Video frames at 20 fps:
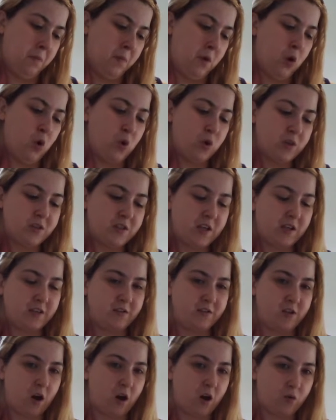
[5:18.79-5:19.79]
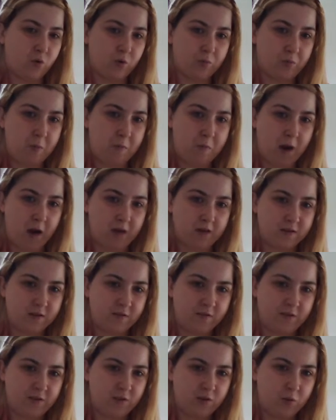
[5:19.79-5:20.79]
Horse-sized duck would be
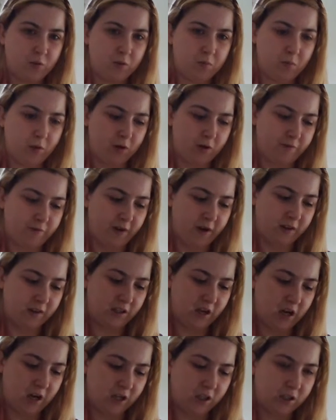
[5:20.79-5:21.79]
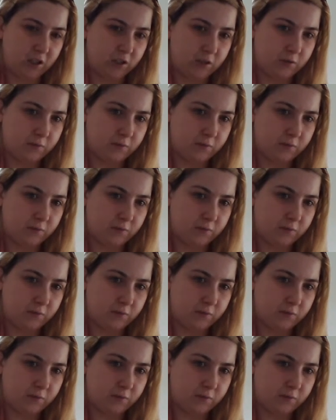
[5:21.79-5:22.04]
massive, and you wouldn't want to fight that.